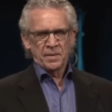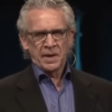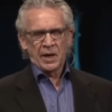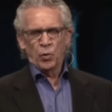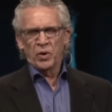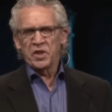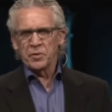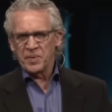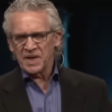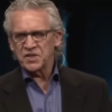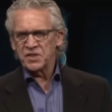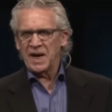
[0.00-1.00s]
And one of the
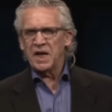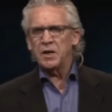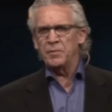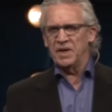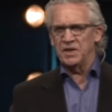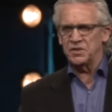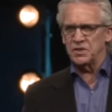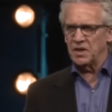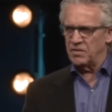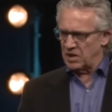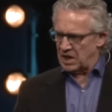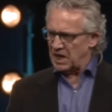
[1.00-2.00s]
biggest enemies of
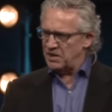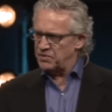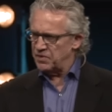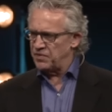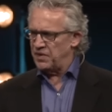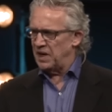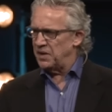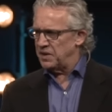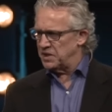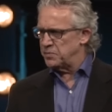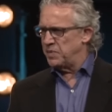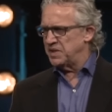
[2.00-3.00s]
a life of faith
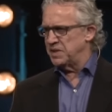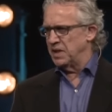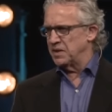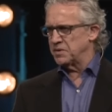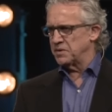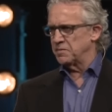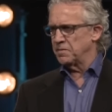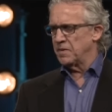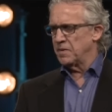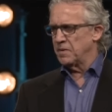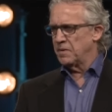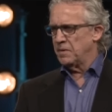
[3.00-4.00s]
is busyness.
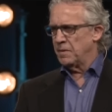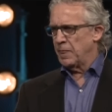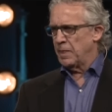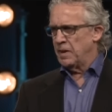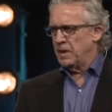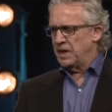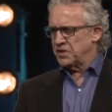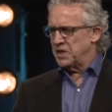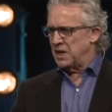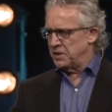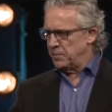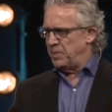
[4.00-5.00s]
It's
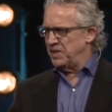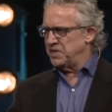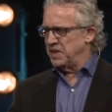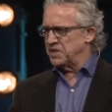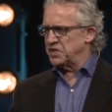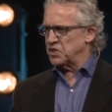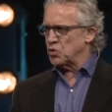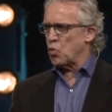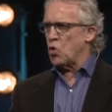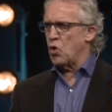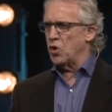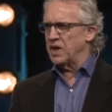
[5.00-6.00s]
not that busyness is
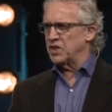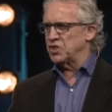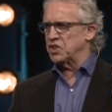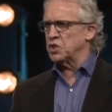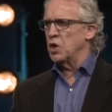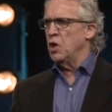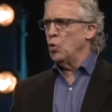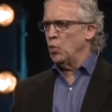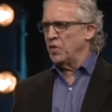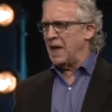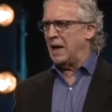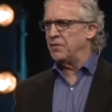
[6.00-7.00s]
wrong, it's just
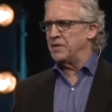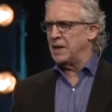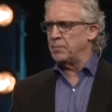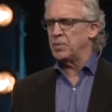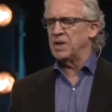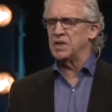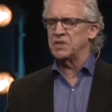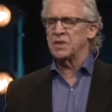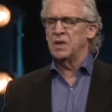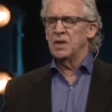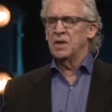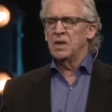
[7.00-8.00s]
without that place
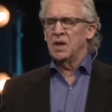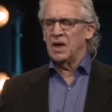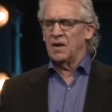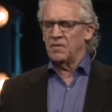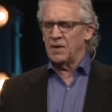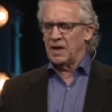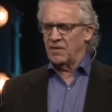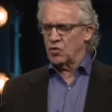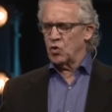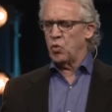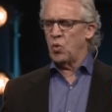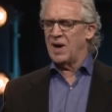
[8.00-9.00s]
of
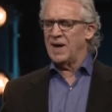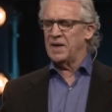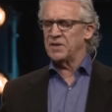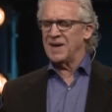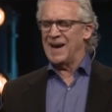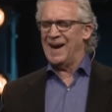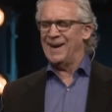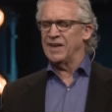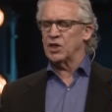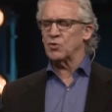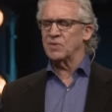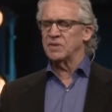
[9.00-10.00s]
quiet,
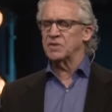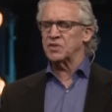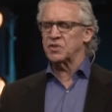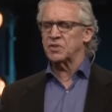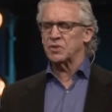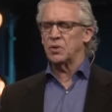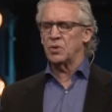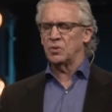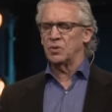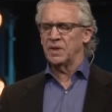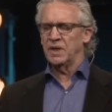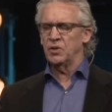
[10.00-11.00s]
anchoring the
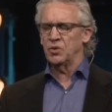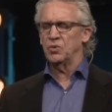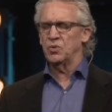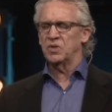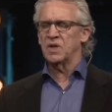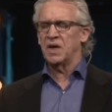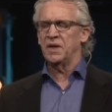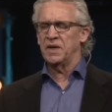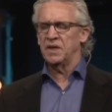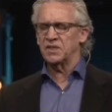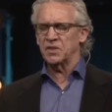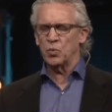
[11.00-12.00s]
soul in who God
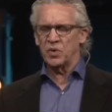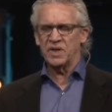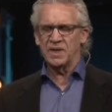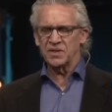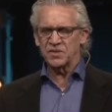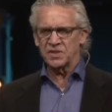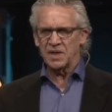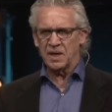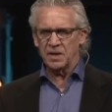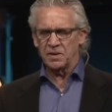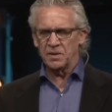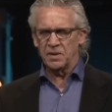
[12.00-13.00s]
is and what he has said,